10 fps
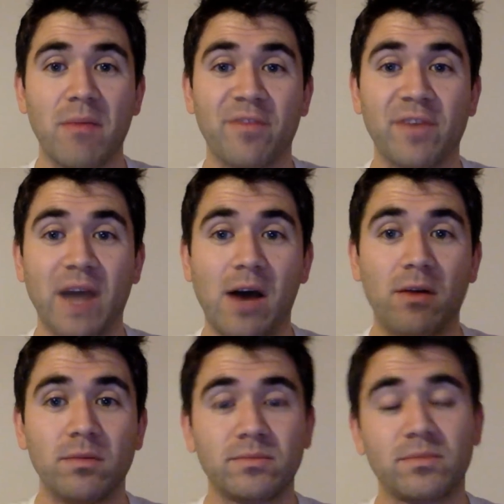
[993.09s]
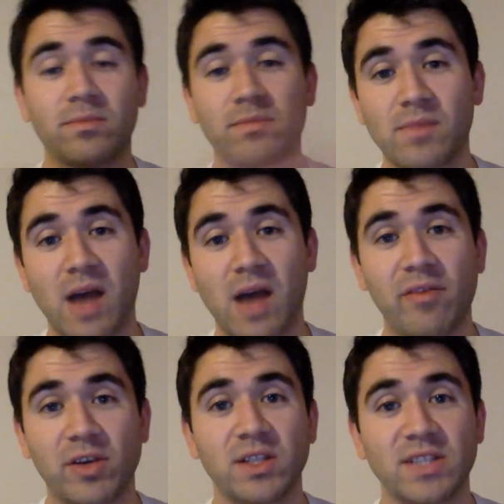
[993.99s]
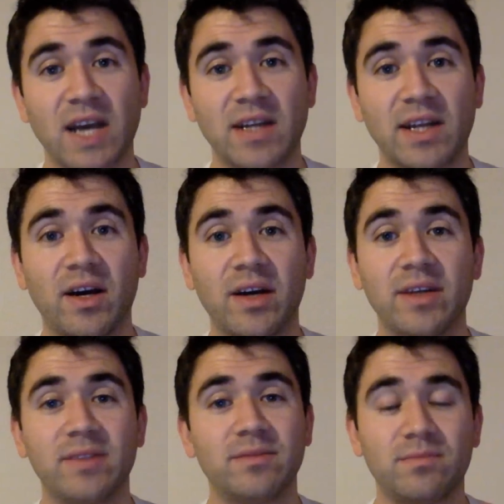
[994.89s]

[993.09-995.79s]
But for now, have a good Saturday night.